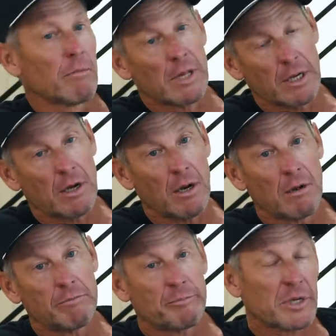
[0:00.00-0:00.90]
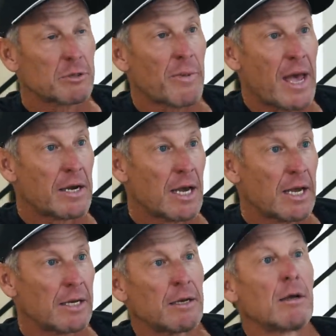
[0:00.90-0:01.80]
and you're yeah. like, oh, picked a bad
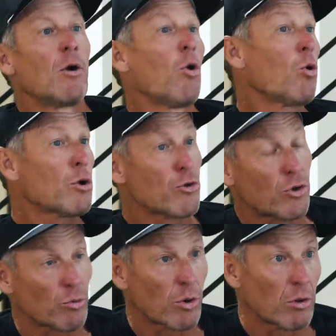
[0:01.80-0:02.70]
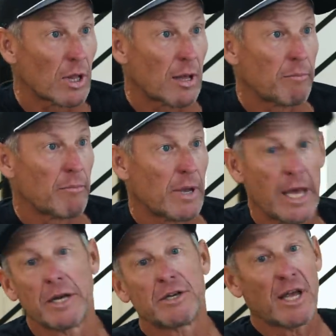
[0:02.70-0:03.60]
night. Or you could roll up
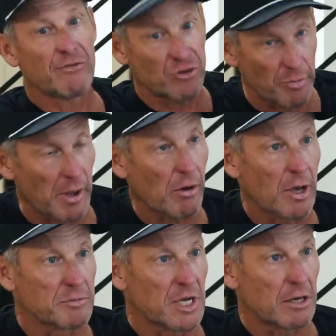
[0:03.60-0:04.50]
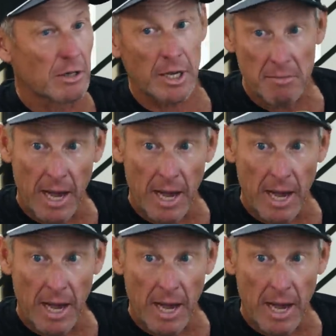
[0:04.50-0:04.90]
and Dave Chappelle comes out. Yeah. You're